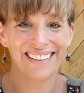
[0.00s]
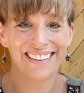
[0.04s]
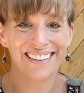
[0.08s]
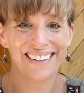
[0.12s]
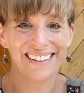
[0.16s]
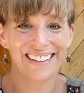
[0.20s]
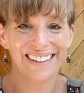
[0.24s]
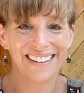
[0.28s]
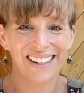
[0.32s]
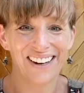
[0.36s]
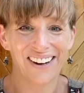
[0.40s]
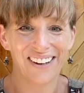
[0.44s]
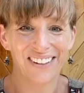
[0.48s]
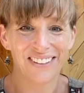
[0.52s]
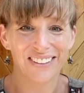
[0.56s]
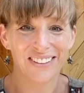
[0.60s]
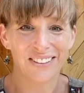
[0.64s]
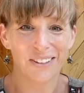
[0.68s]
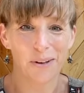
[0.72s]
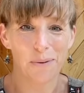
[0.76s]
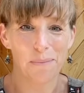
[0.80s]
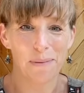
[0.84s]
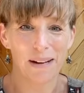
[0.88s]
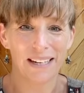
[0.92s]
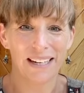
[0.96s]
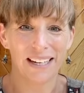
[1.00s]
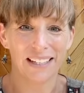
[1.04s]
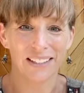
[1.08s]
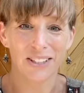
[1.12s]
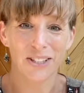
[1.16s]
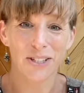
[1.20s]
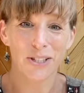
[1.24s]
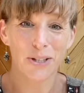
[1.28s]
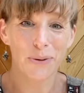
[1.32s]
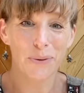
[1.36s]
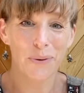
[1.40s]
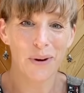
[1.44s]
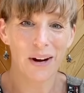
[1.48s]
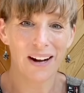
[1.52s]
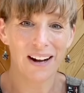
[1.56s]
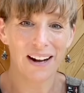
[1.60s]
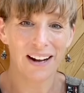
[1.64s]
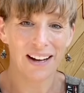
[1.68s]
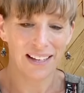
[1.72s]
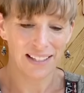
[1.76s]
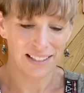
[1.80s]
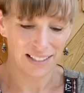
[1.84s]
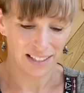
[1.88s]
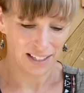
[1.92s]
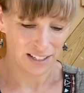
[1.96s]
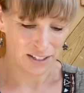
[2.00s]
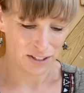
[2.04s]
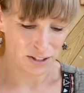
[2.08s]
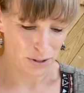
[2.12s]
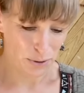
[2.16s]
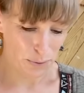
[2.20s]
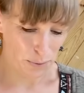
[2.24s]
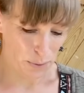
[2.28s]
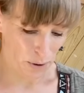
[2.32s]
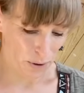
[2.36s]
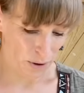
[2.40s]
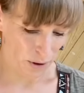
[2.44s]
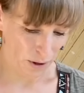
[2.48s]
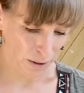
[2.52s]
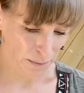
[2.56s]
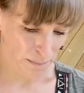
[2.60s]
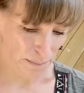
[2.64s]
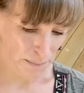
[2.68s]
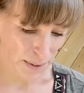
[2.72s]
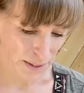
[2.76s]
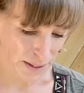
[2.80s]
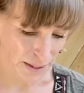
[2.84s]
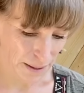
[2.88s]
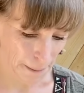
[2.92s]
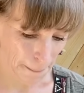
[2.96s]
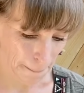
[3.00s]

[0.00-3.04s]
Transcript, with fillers: Our snowman has two eyes and two arms.